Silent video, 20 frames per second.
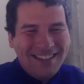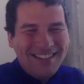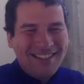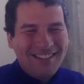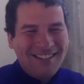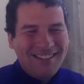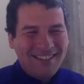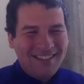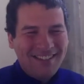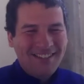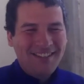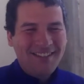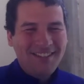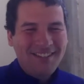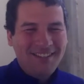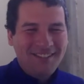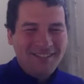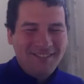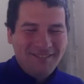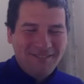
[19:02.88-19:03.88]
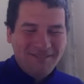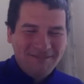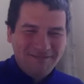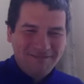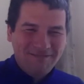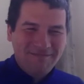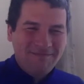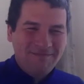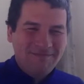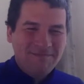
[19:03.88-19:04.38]

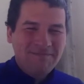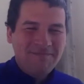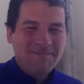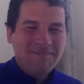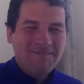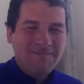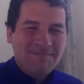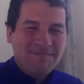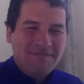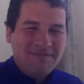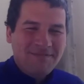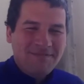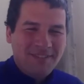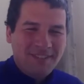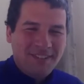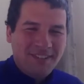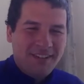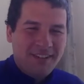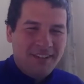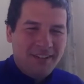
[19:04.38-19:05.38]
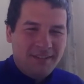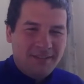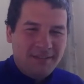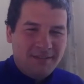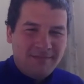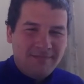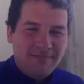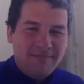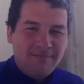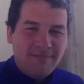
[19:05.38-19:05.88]

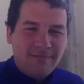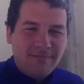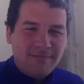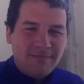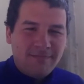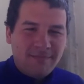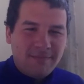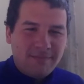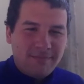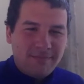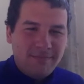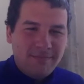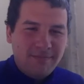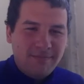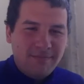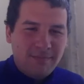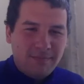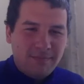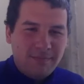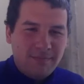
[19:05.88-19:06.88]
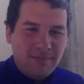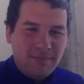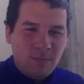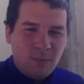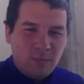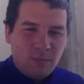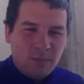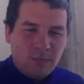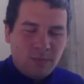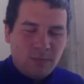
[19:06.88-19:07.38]

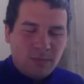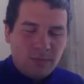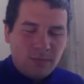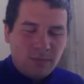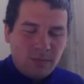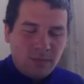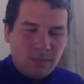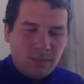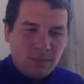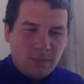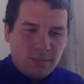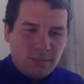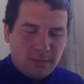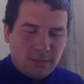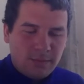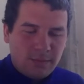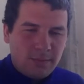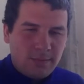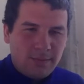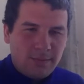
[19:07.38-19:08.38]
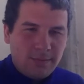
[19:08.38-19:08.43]
(not speaking)